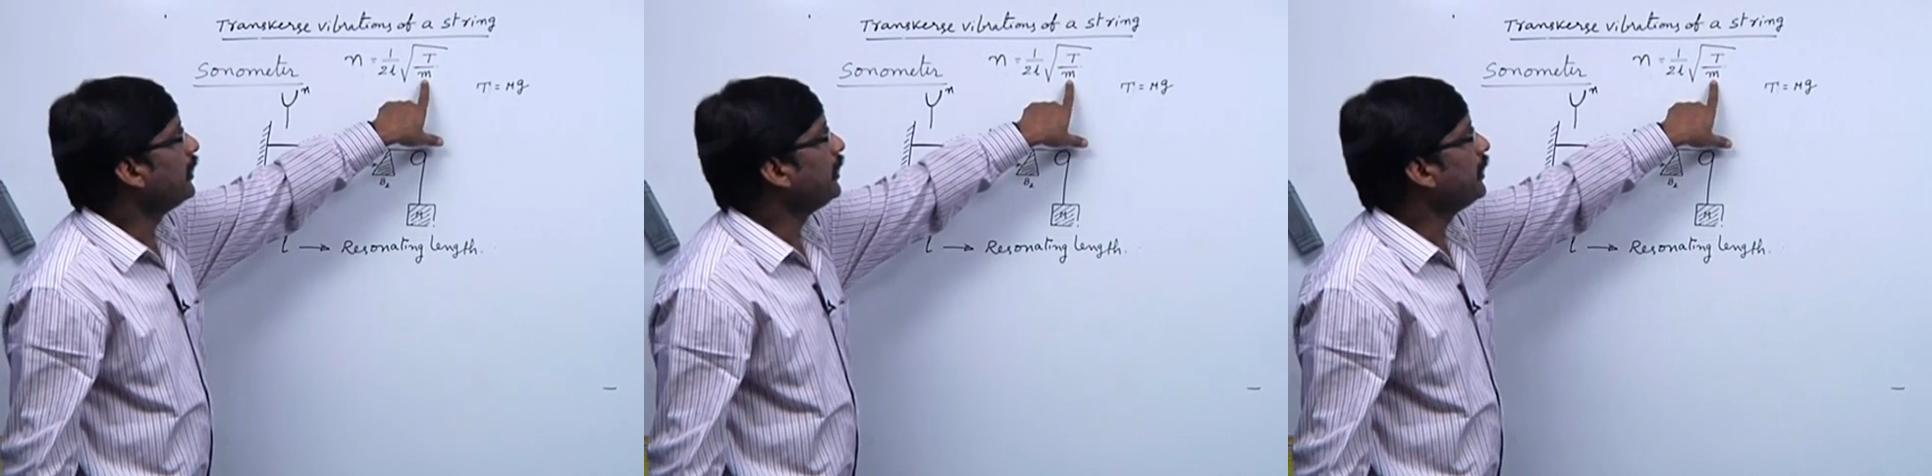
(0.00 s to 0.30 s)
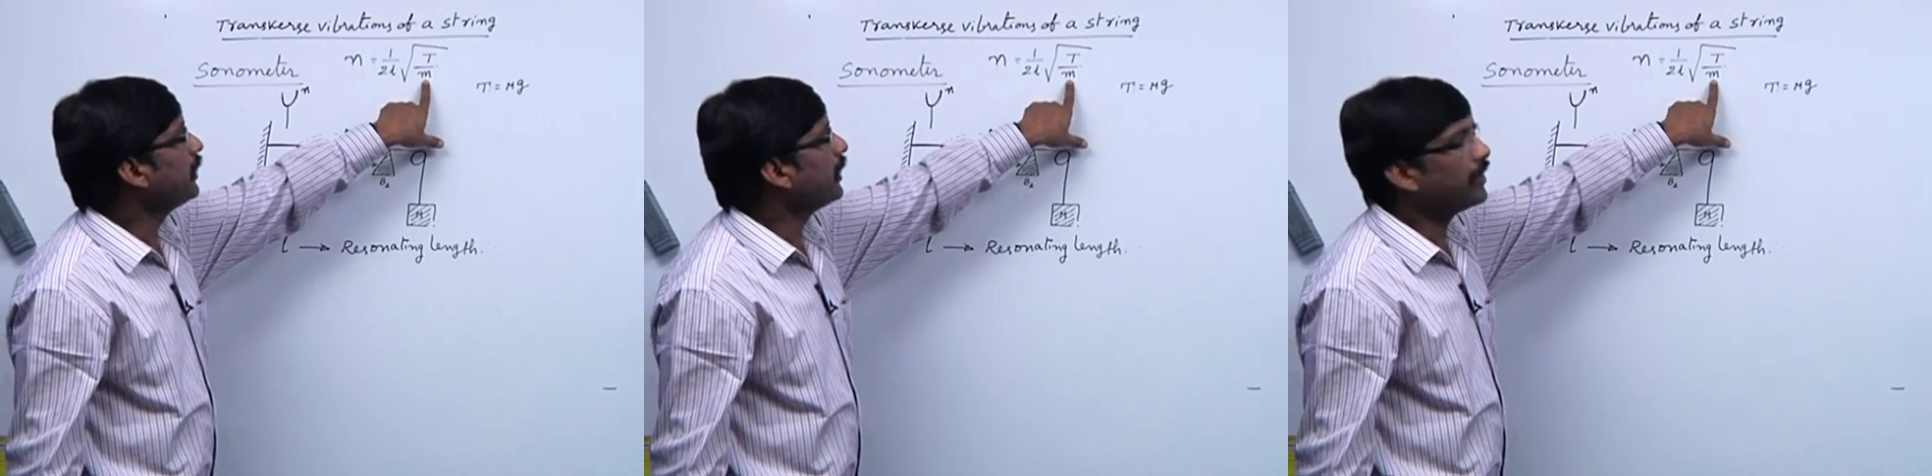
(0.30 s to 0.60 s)

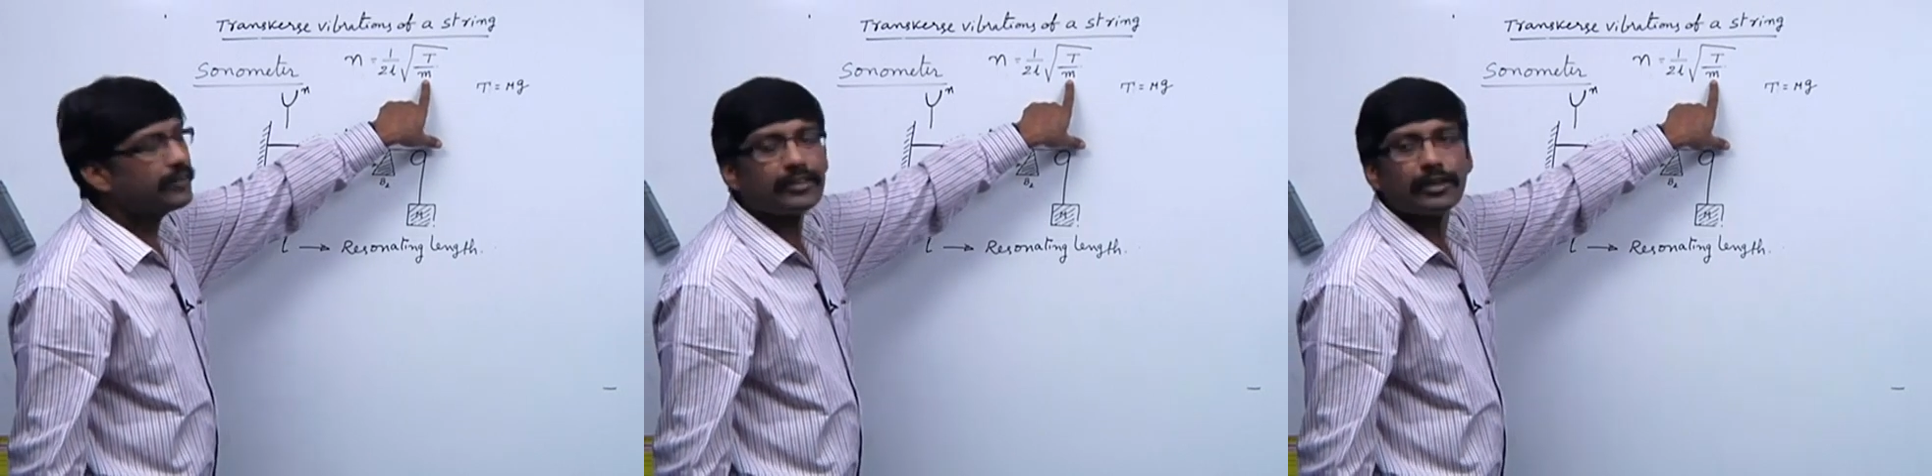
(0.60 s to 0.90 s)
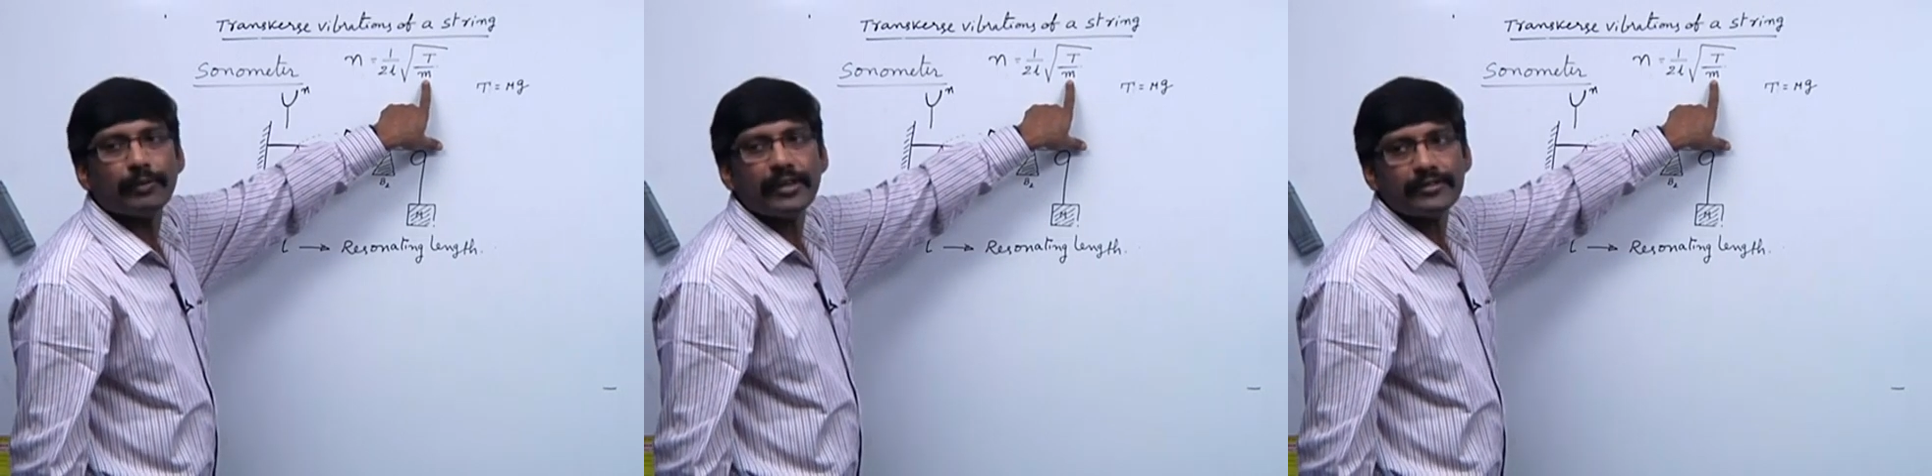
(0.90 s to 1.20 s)
linear
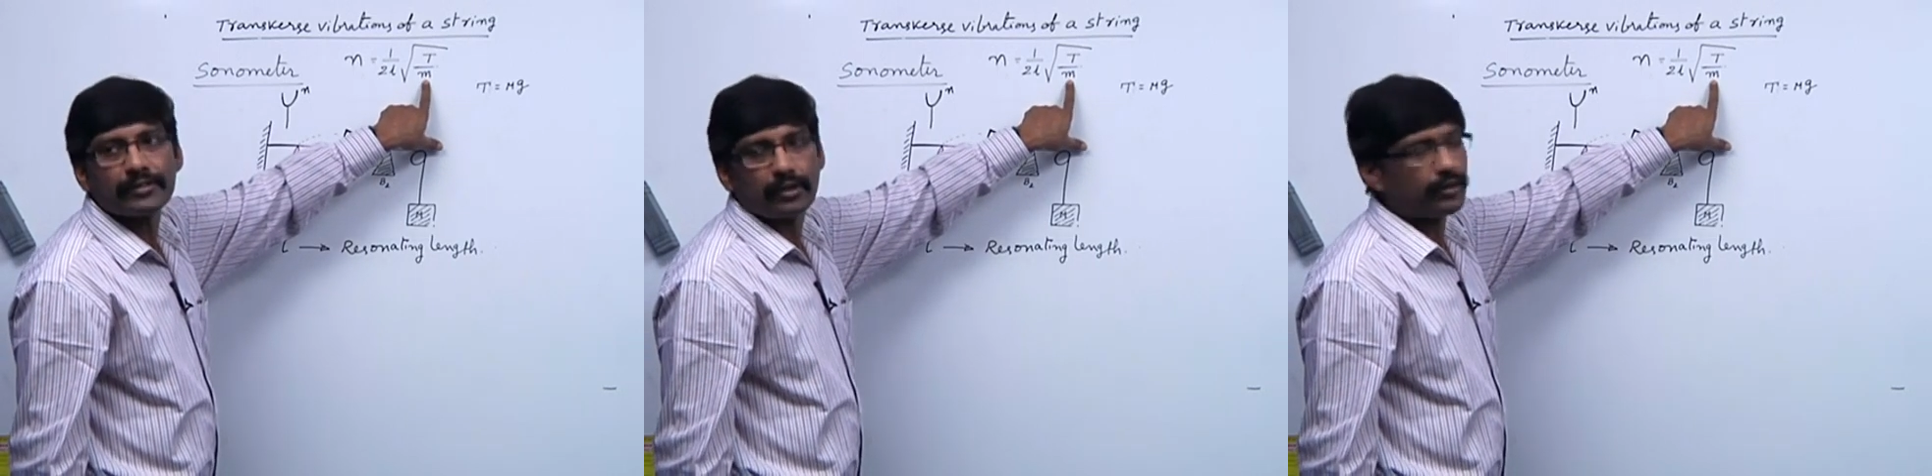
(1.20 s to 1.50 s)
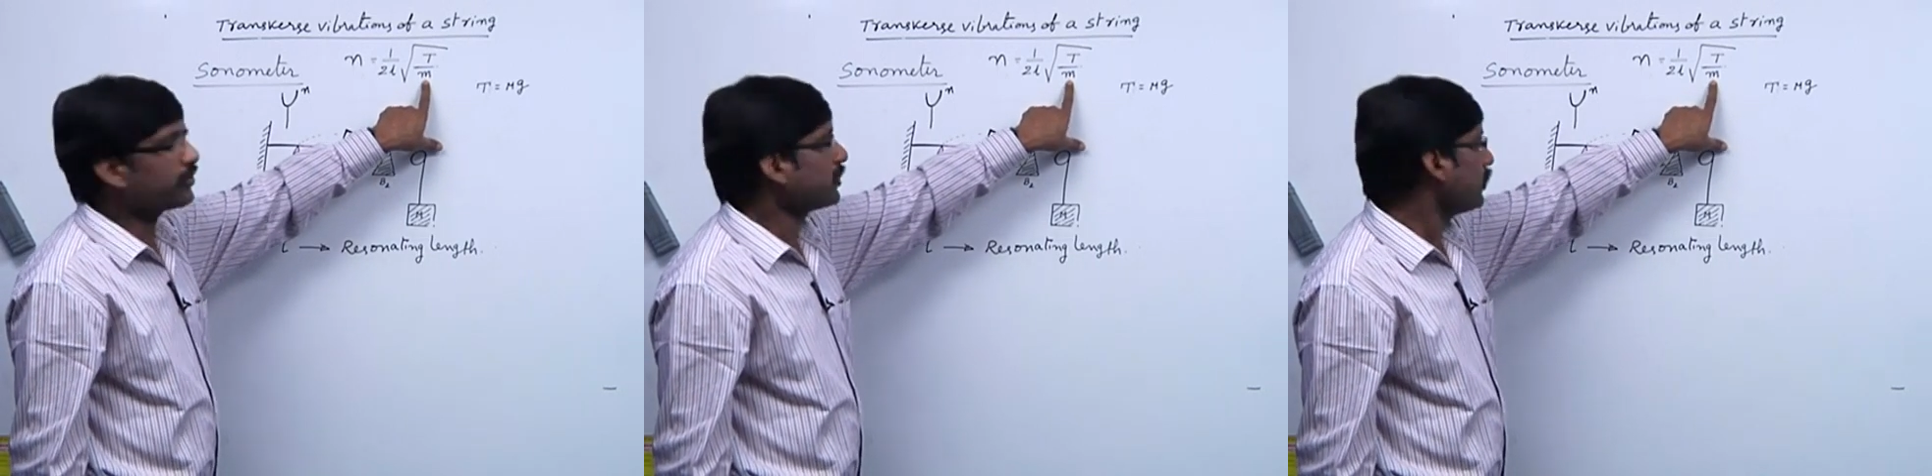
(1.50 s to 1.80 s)
density remains
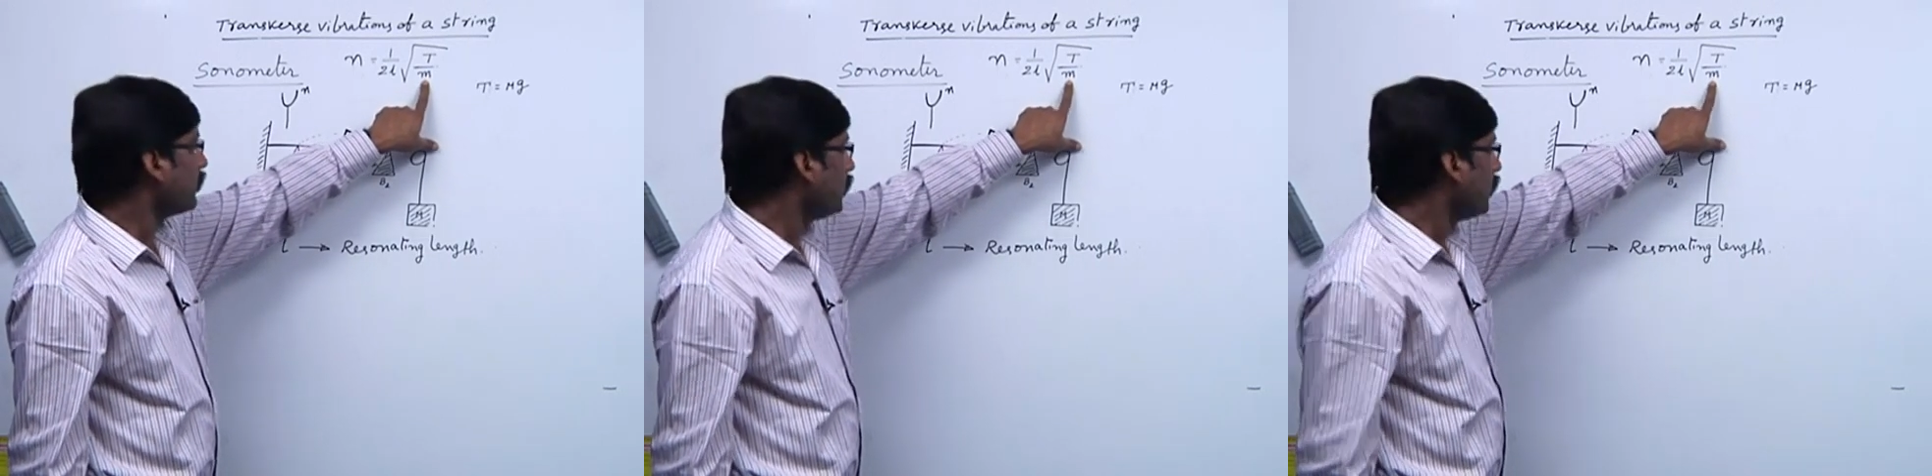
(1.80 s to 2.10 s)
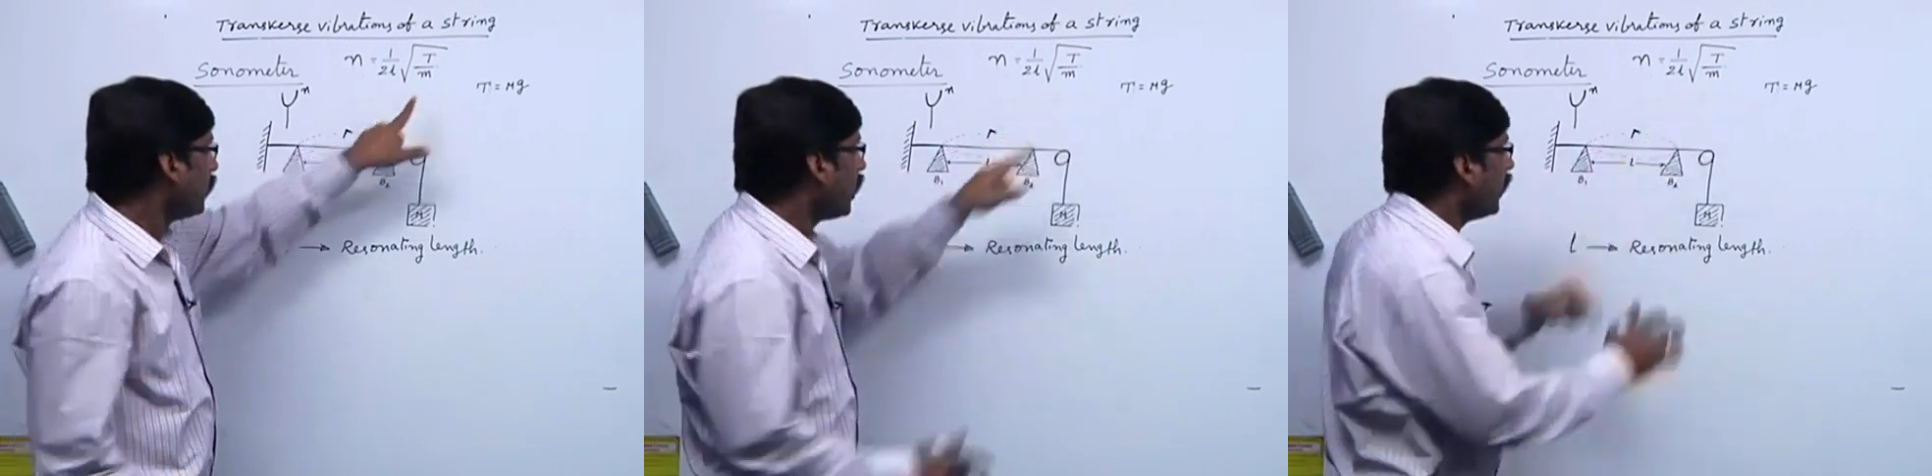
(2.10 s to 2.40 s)
constant.
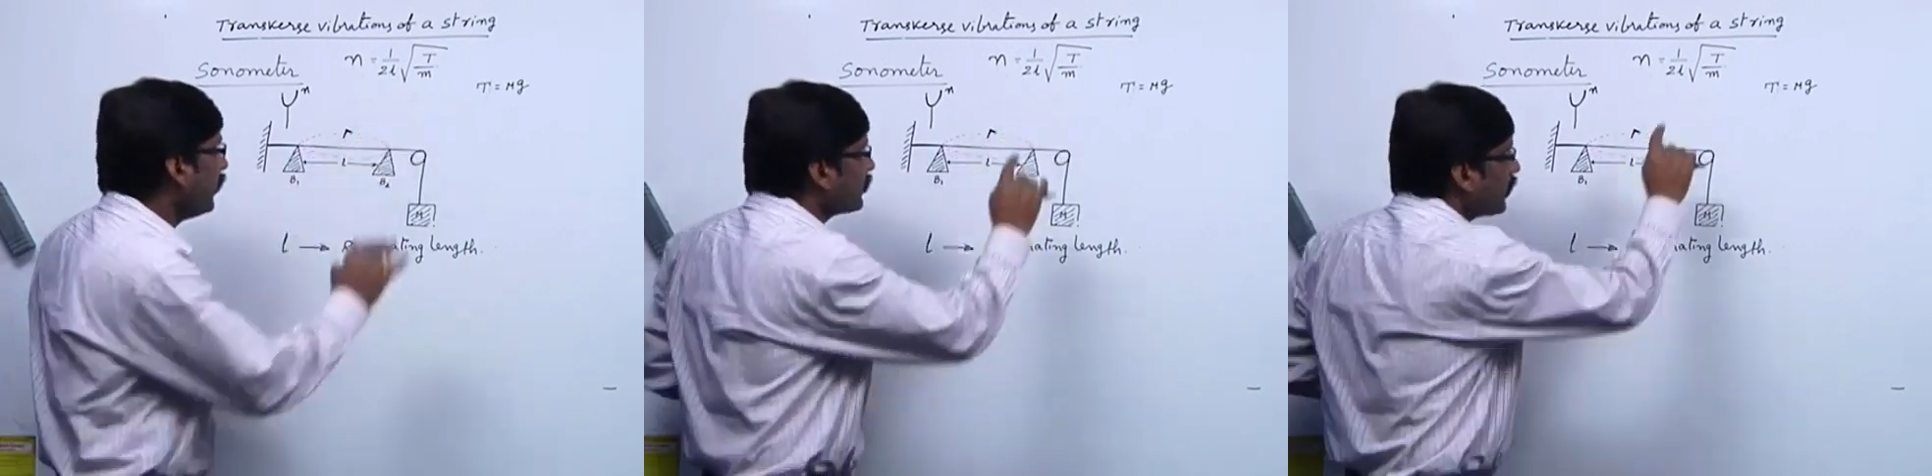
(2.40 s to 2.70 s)
I will